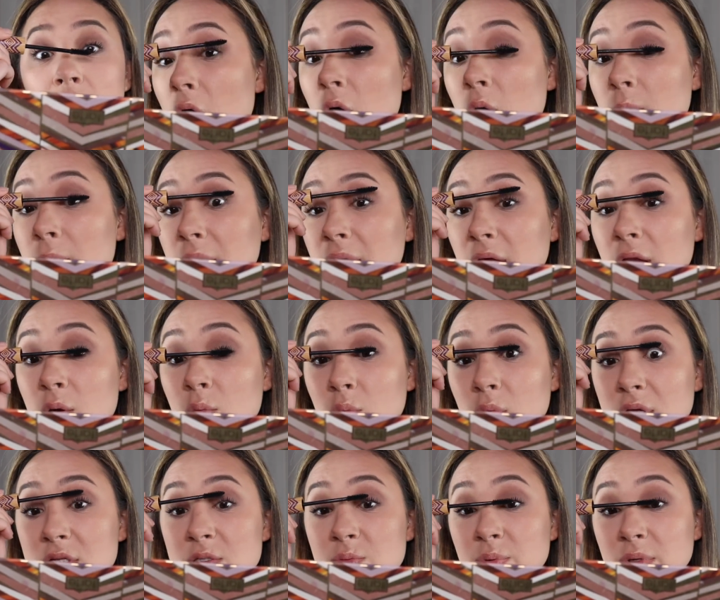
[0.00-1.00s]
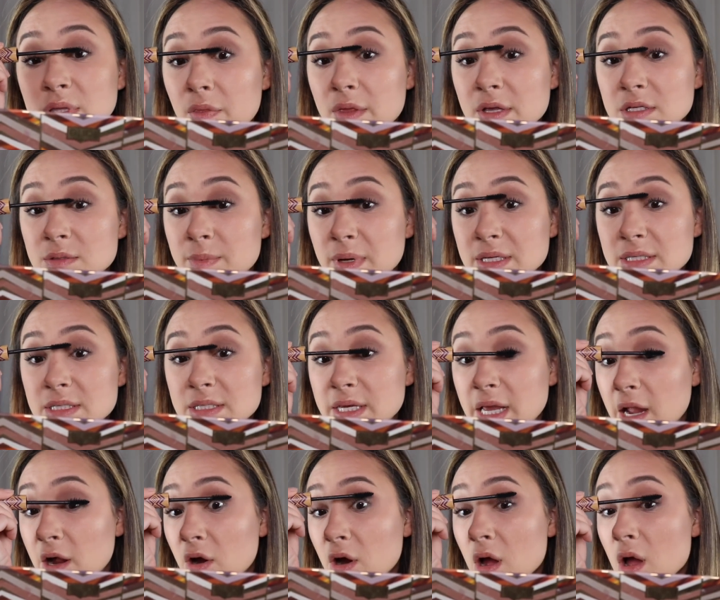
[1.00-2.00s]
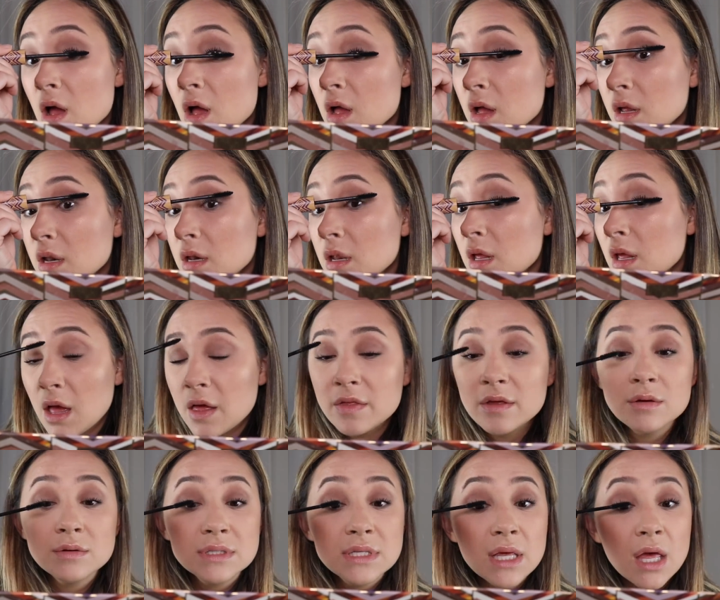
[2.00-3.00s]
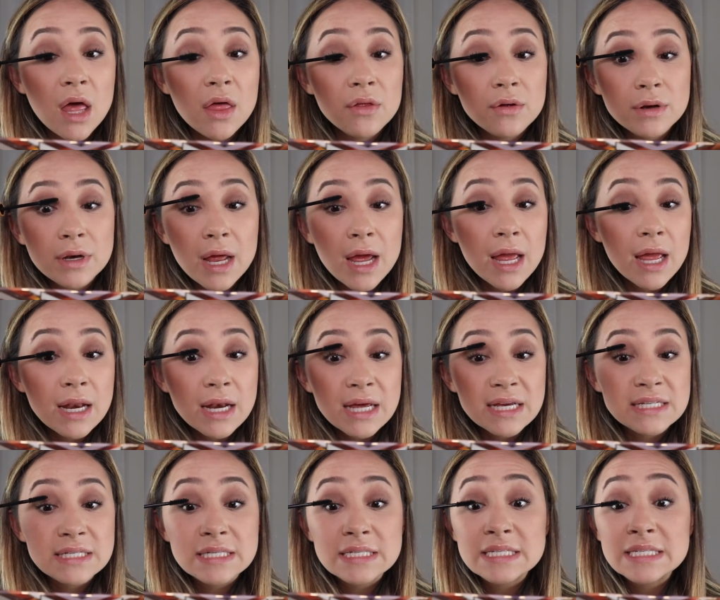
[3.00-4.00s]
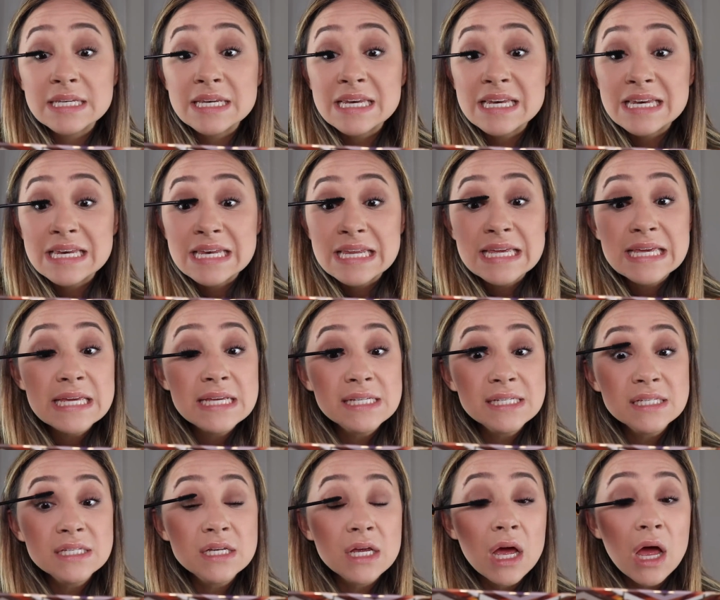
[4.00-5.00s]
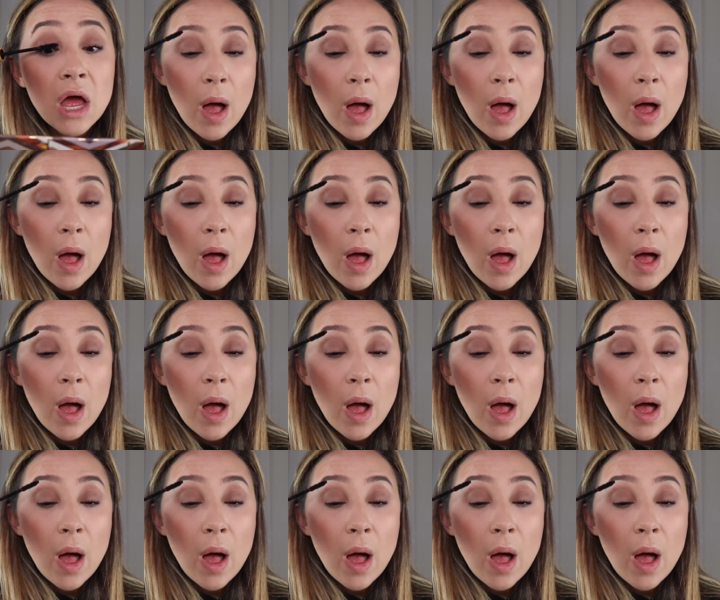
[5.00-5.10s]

Oh my god, I once put this mascara on. I think it was the other day, and I sneezed.